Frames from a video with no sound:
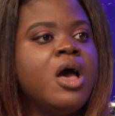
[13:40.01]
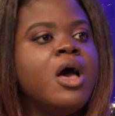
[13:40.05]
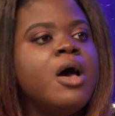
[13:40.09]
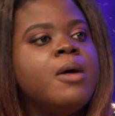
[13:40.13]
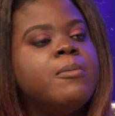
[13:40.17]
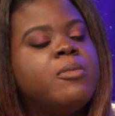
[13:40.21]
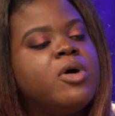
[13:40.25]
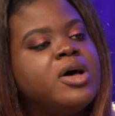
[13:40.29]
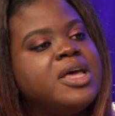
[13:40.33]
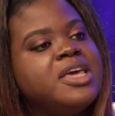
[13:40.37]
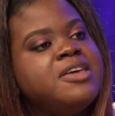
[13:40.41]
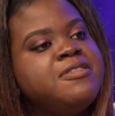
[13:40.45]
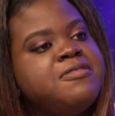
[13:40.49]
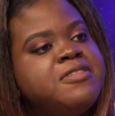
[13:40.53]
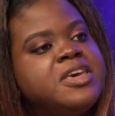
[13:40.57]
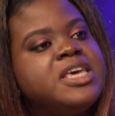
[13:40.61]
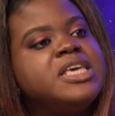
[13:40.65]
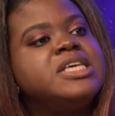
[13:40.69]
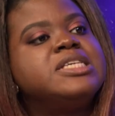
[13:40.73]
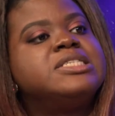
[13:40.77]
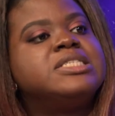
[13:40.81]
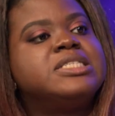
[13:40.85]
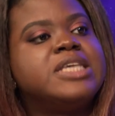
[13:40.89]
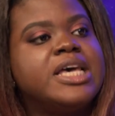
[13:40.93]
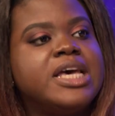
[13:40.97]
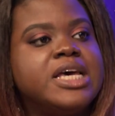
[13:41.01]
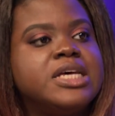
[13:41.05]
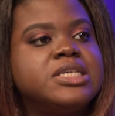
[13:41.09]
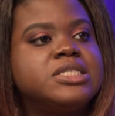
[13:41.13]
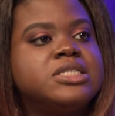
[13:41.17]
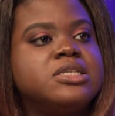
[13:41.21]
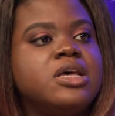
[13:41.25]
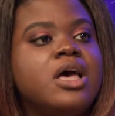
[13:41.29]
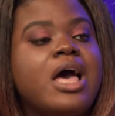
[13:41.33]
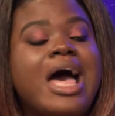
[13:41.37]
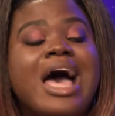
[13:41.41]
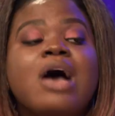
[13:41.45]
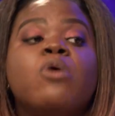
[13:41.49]
But if he says,
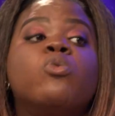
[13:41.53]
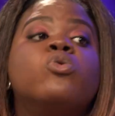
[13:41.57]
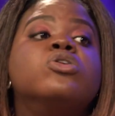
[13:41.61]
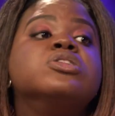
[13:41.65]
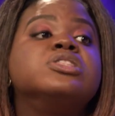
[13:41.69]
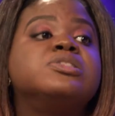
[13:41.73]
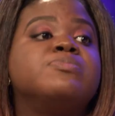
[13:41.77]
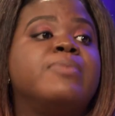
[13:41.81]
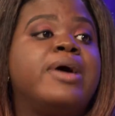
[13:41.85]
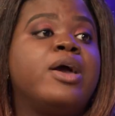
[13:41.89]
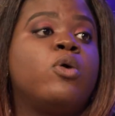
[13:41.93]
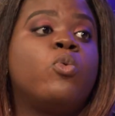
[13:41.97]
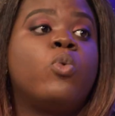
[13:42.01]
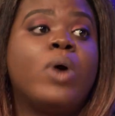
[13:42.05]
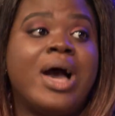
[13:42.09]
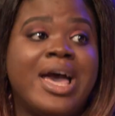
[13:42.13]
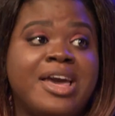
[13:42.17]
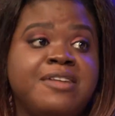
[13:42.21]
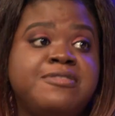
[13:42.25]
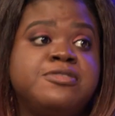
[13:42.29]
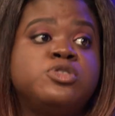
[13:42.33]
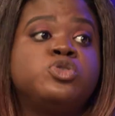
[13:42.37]
I want my wife